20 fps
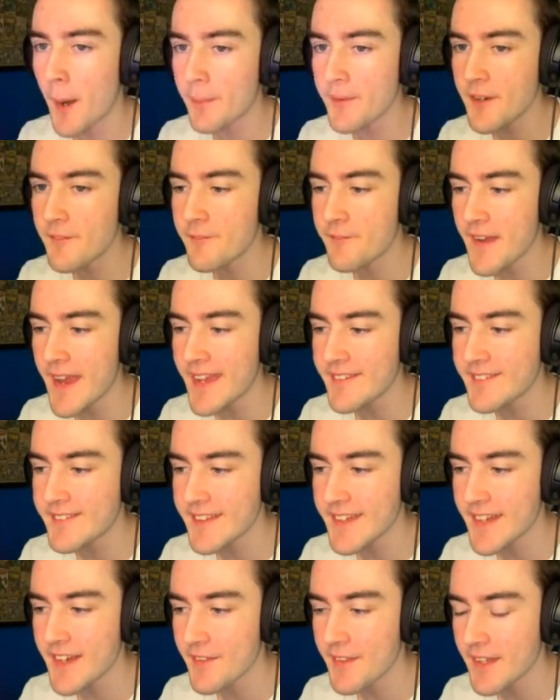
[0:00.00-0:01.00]
an advanced
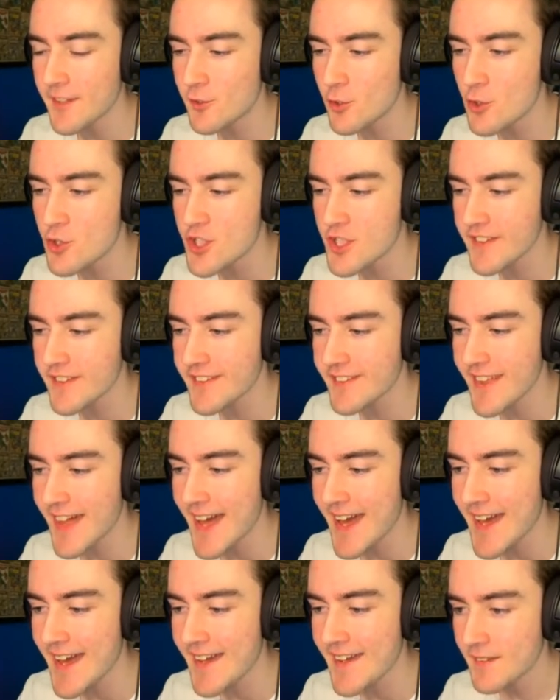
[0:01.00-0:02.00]
here. They do just
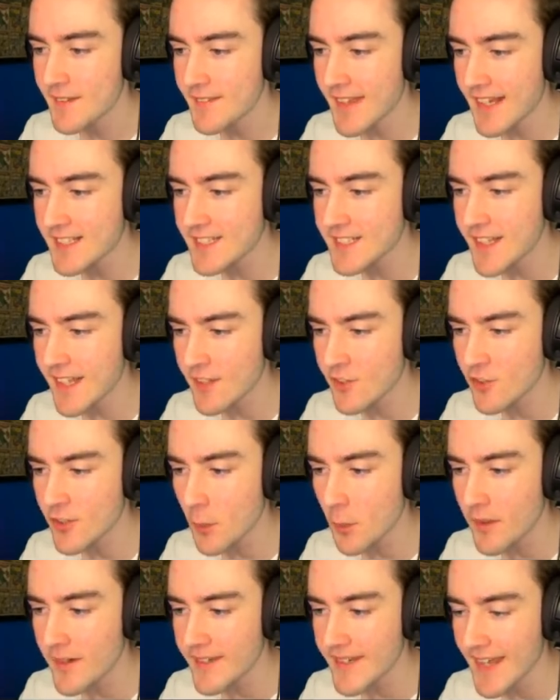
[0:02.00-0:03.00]
that. There's actually like
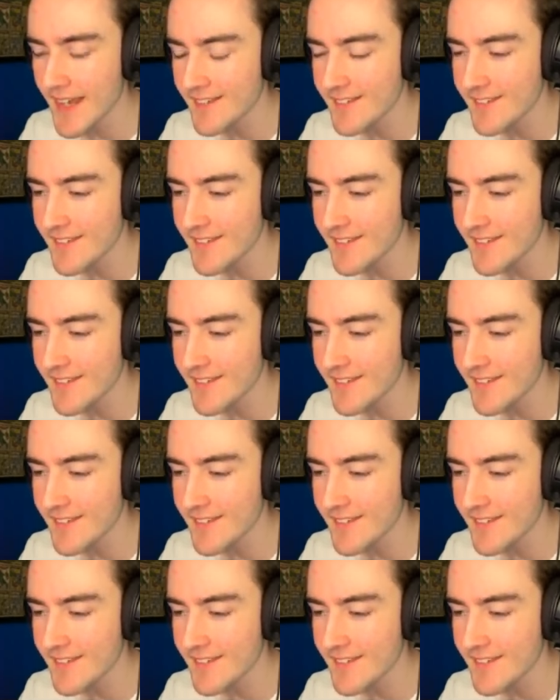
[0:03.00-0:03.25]
someone next to